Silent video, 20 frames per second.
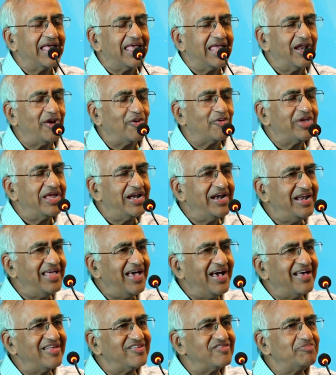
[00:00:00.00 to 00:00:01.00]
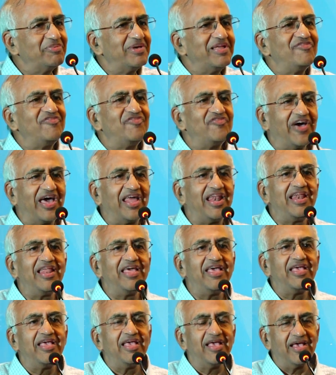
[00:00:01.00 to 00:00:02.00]
You know, India has been
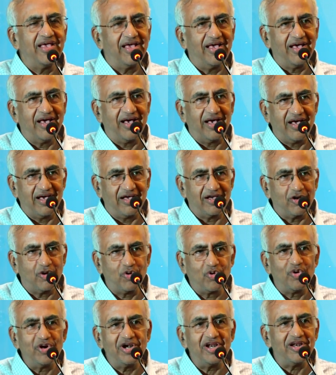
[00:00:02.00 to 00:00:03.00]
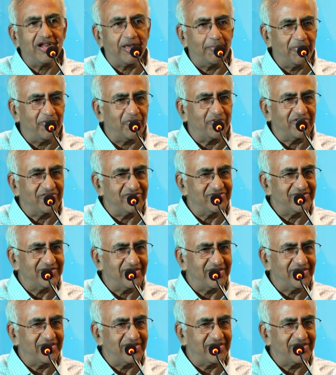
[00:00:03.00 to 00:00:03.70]
fairly good in computers.